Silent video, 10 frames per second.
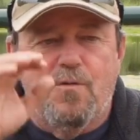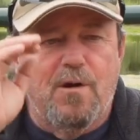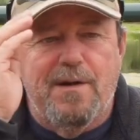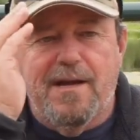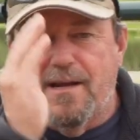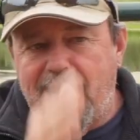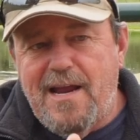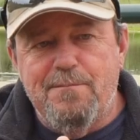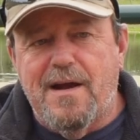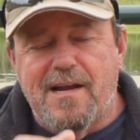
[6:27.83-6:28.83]
Where am I gonna
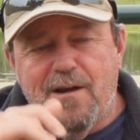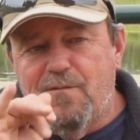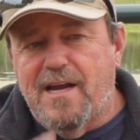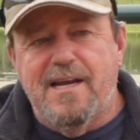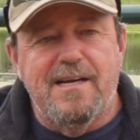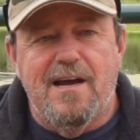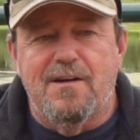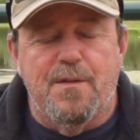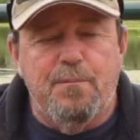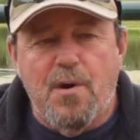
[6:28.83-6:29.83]
aim my gun when I get down
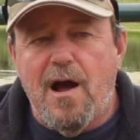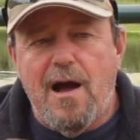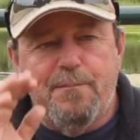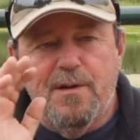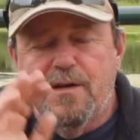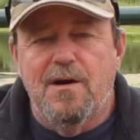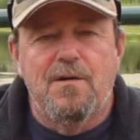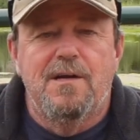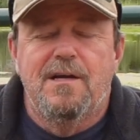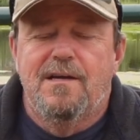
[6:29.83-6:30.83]
on the prop?
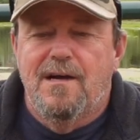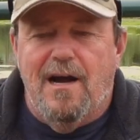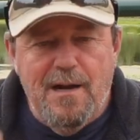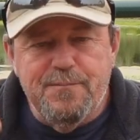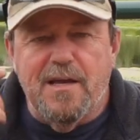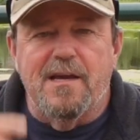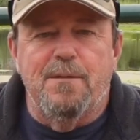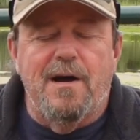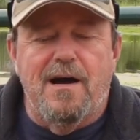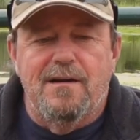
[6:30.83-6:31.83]
I'm thinking
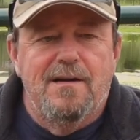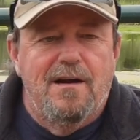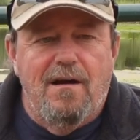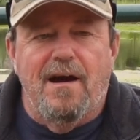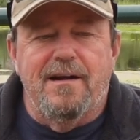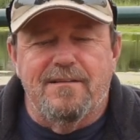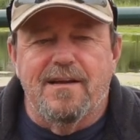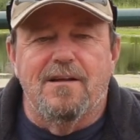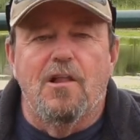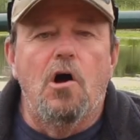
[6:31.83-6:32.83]
about, all right, is it
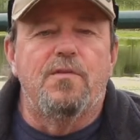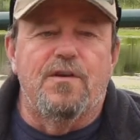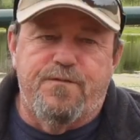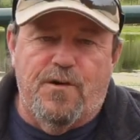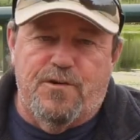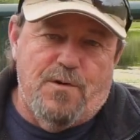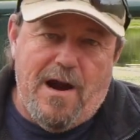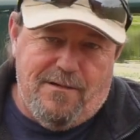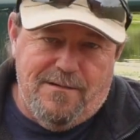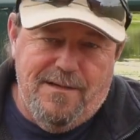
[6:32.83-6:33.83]
gonna load this first
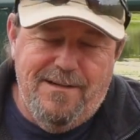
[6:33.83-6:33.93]
round?